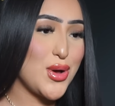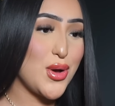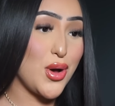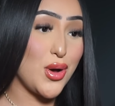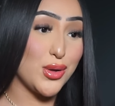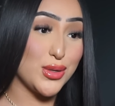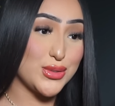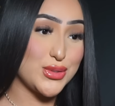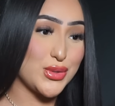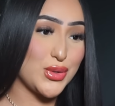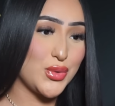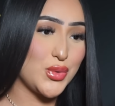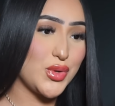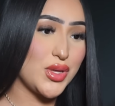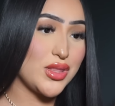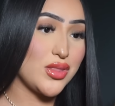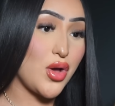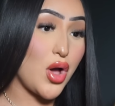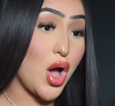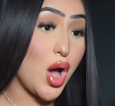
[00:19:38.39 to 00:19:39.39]
Also,
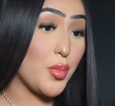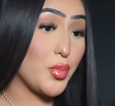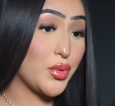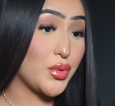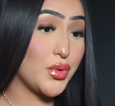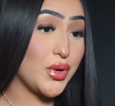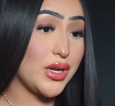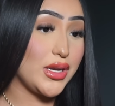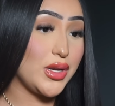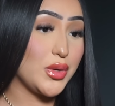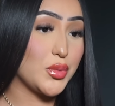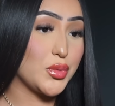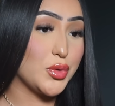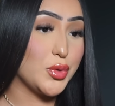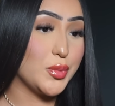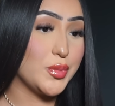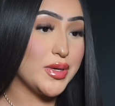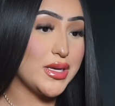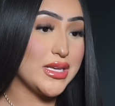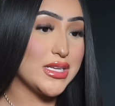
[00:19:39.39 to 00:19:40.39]
the operating
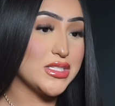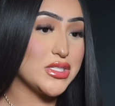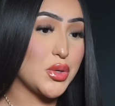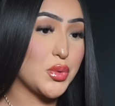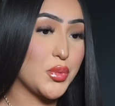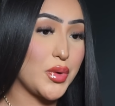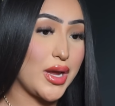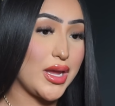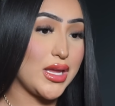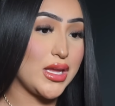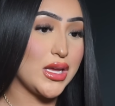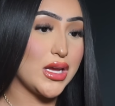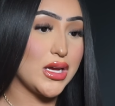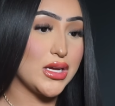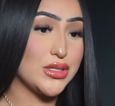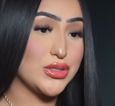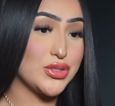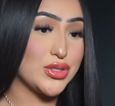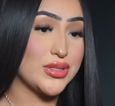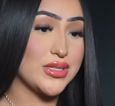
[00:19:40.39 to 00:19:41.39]
room is right
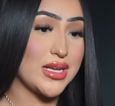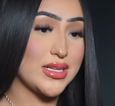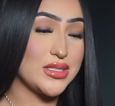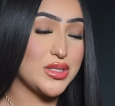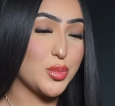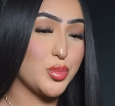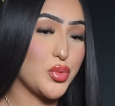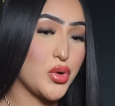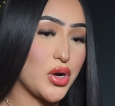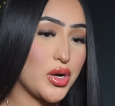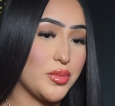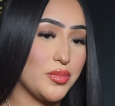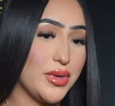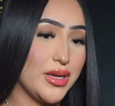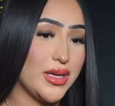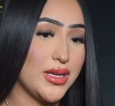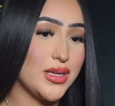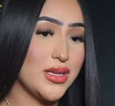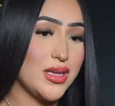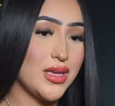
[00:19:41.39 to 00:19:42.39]
under that
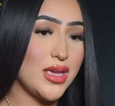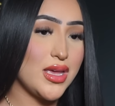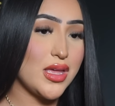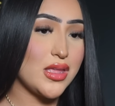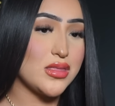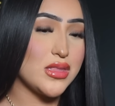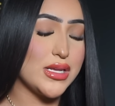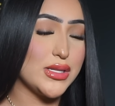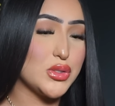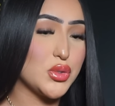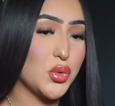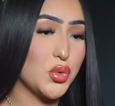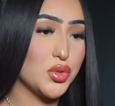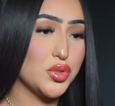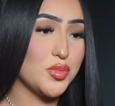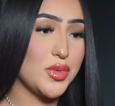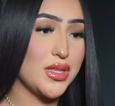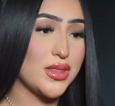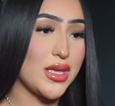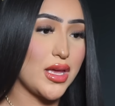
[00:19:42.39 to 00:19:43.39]
department. They told
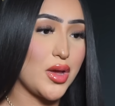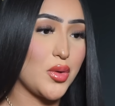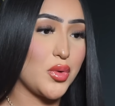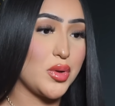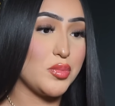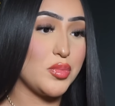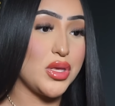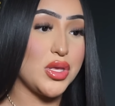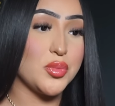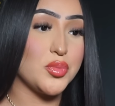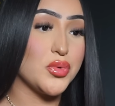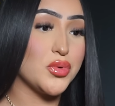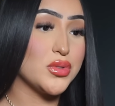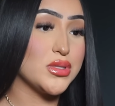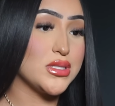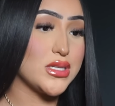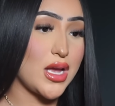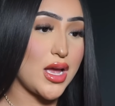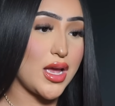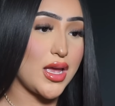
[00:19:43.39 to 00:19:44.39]
me that when people
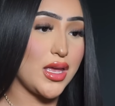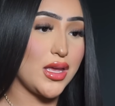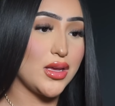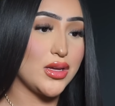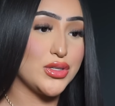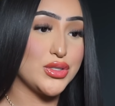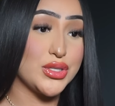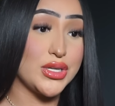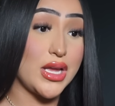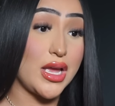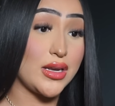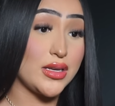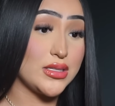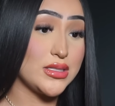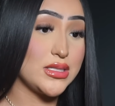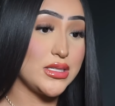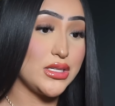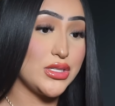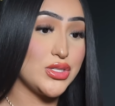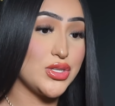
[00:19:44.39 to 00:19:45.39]
die under
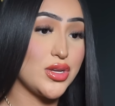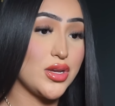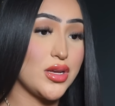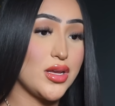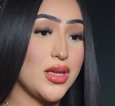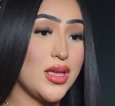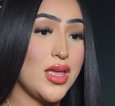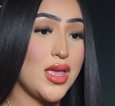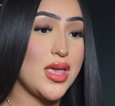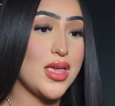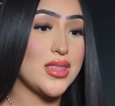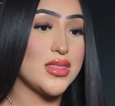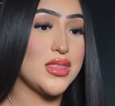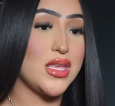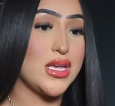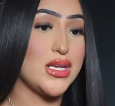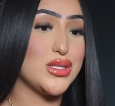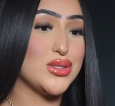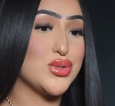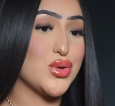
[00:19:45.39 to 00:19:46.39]
anesthesia,
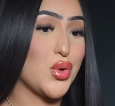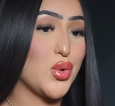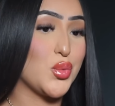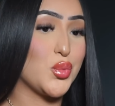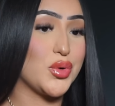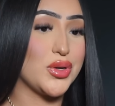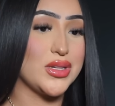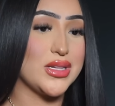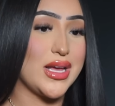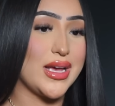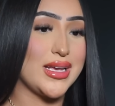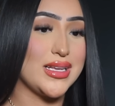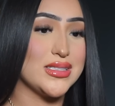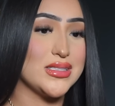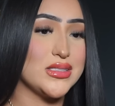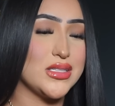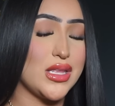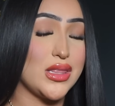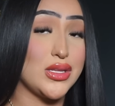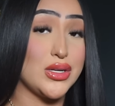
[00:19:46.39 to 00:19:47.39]
they don't
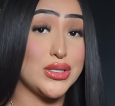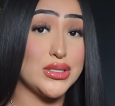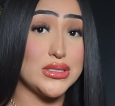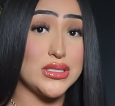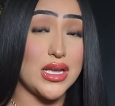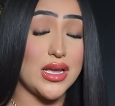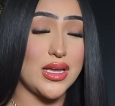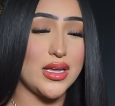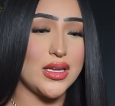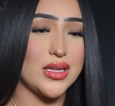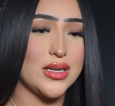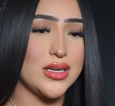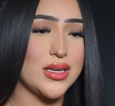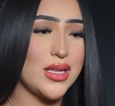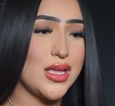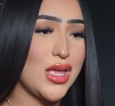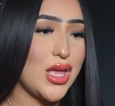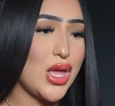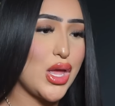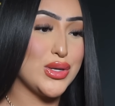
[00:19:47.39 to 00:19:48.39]
realize they're dead.
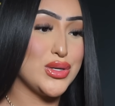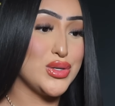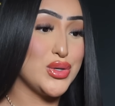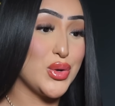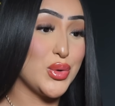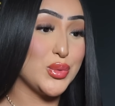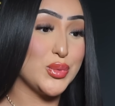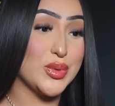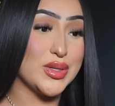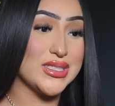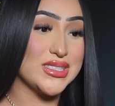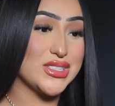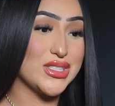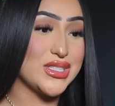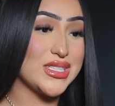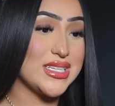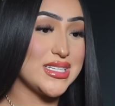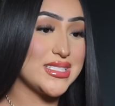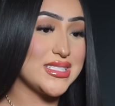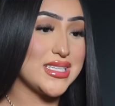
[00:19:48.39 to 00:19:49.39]
No wonder
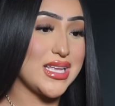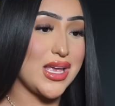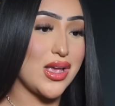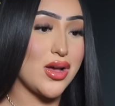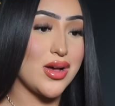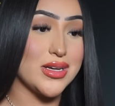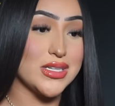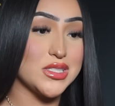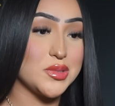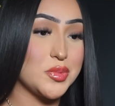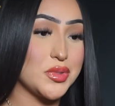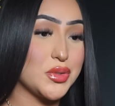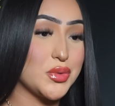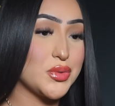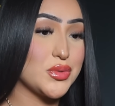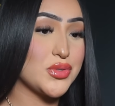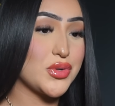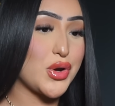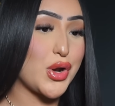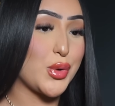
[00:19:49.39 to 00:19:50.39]
they say
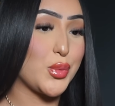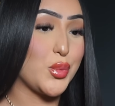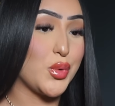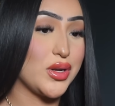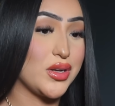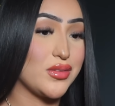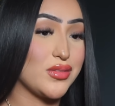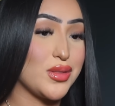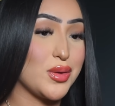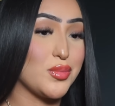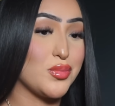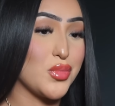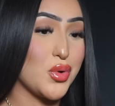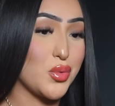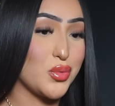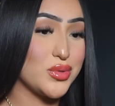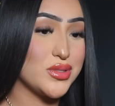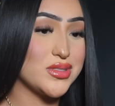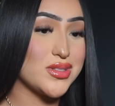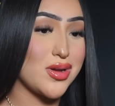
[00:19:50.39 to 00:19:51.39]
hospitals are one of the
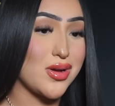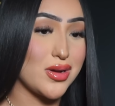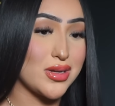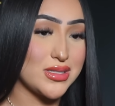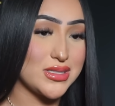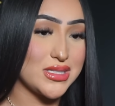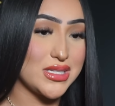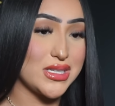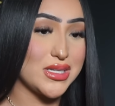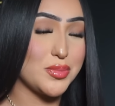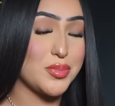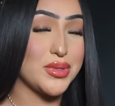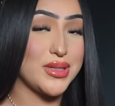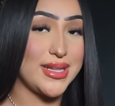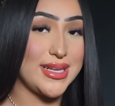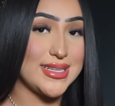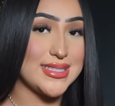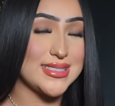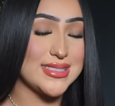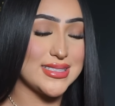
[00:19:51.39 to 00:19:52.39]
most haunted
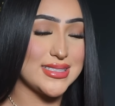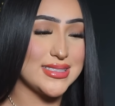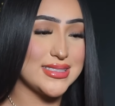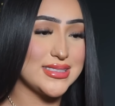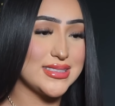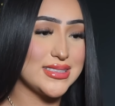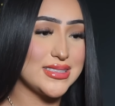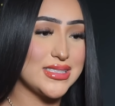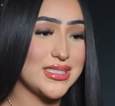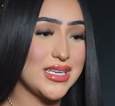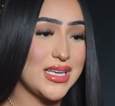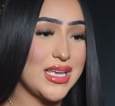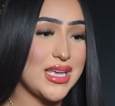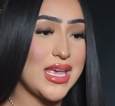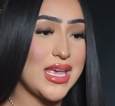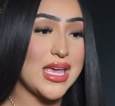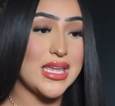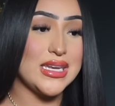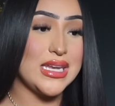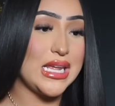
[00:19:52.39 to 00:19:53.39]
places.
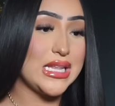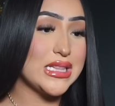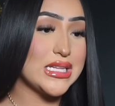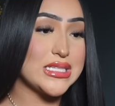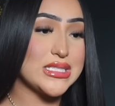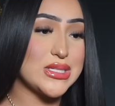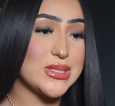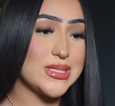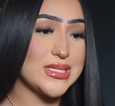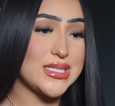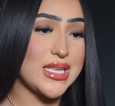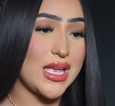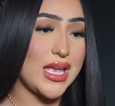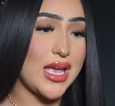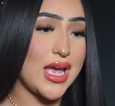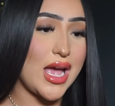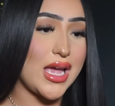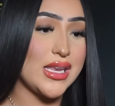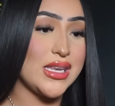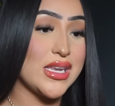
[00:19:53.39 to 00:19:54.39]
Needless to
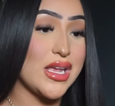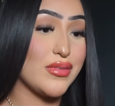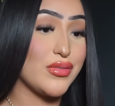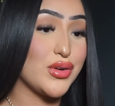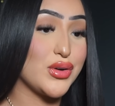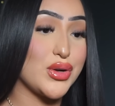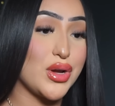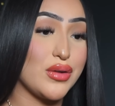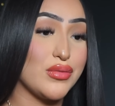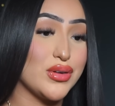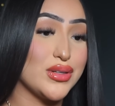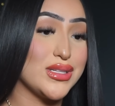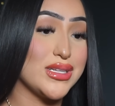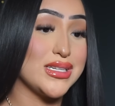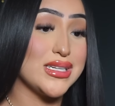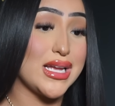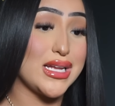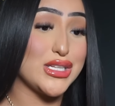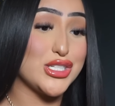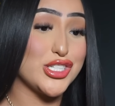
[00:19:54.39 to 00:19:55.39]
say, I never covered the
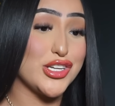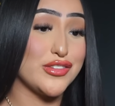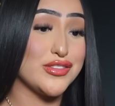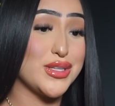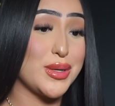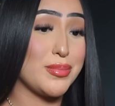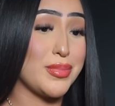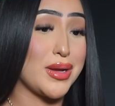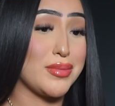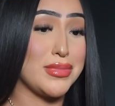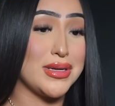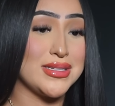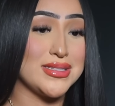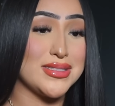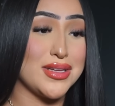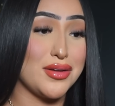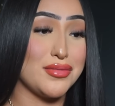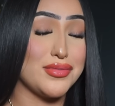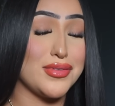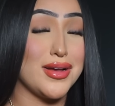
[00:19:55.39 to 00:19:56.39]
night shift by
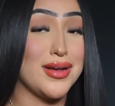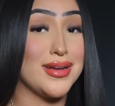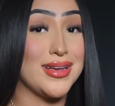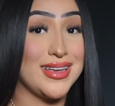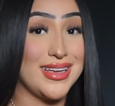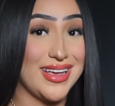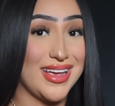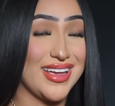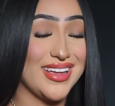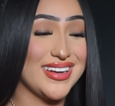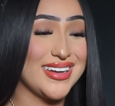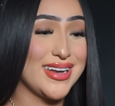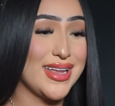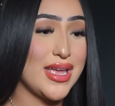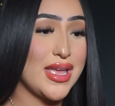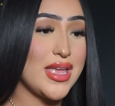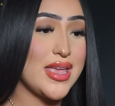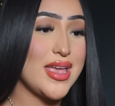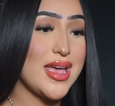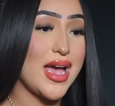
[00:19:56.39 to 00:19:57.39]
myself again.
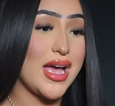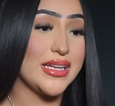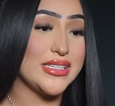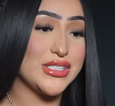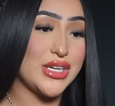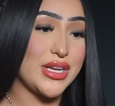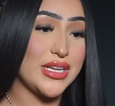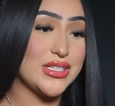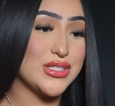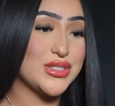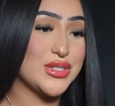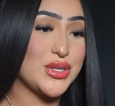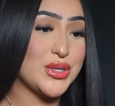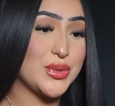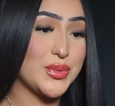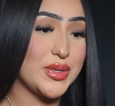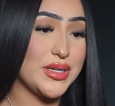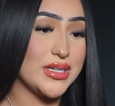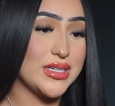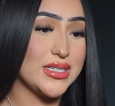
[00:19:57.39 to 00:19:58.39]
I changed
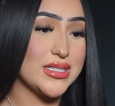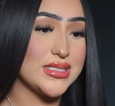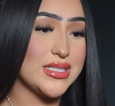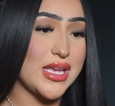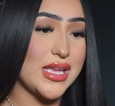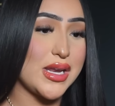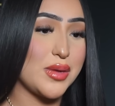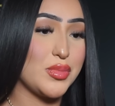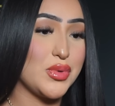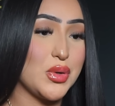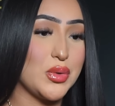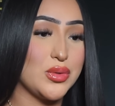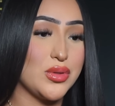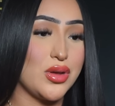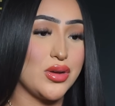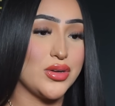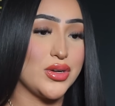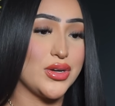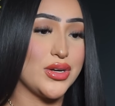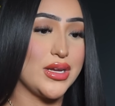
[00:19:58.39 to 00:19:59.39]
careers and I'm no
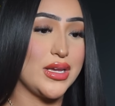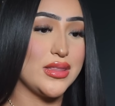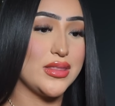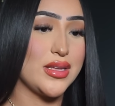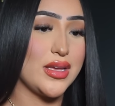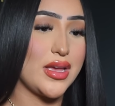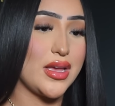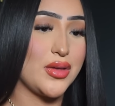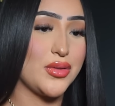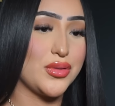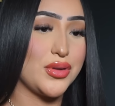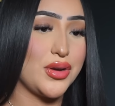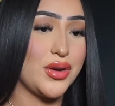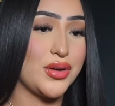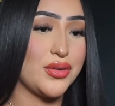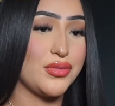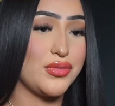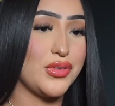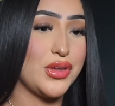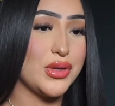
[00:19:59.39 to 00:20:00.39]
longer in the
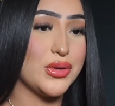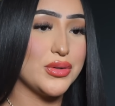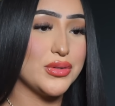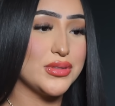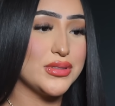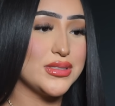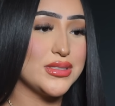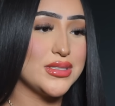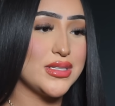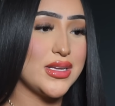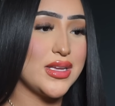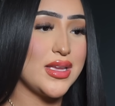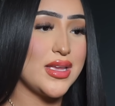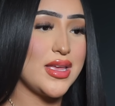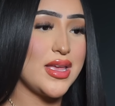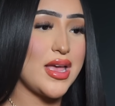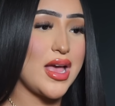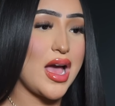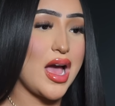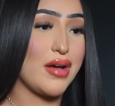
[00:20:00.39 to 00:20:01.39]
healthcare field.
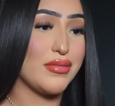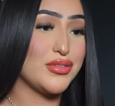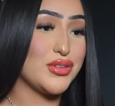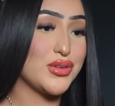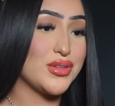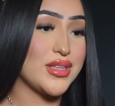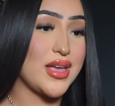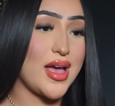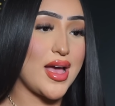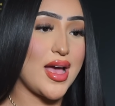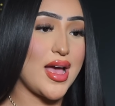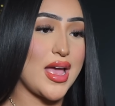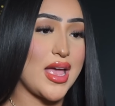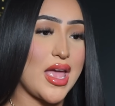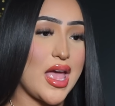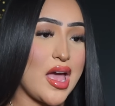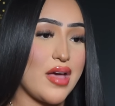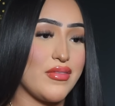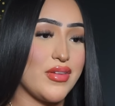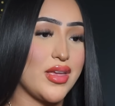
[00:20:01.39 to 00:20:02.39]
After that, I
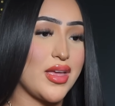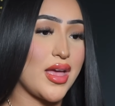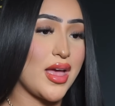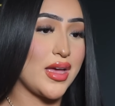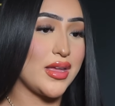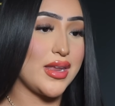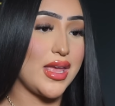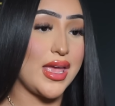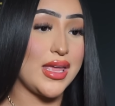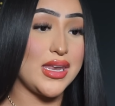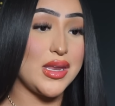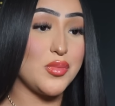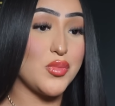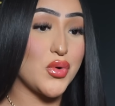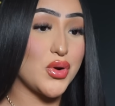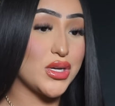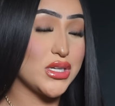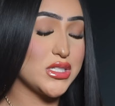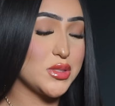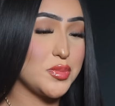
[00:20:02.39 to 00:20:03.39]
haven't had any
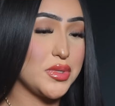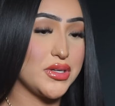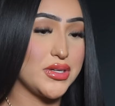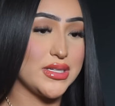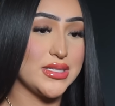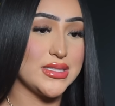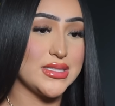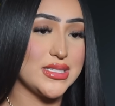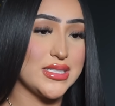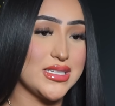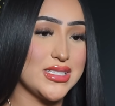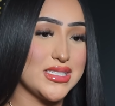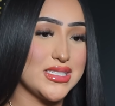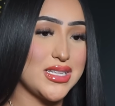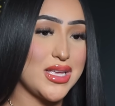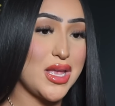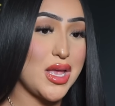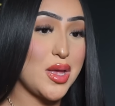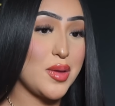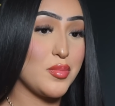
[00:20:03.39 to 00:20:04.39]
more experiences,
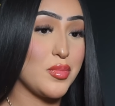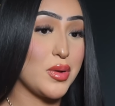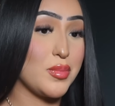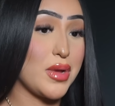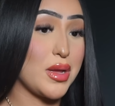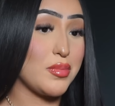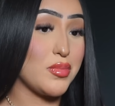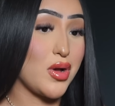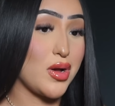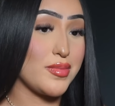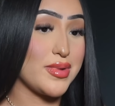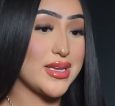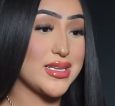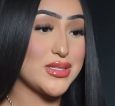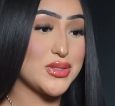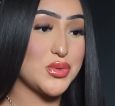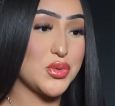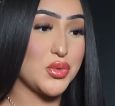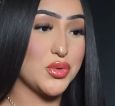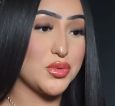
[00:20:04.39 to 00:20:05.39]
but my mom
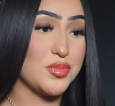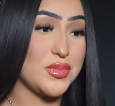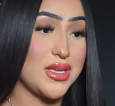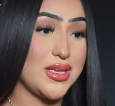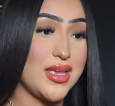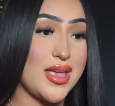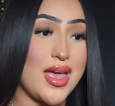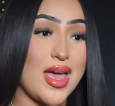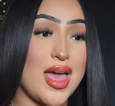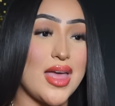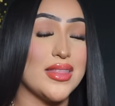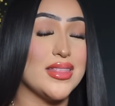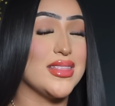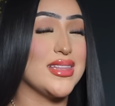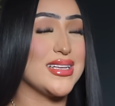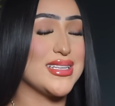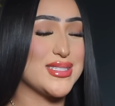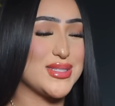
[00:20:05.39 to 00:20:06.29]
has told me endless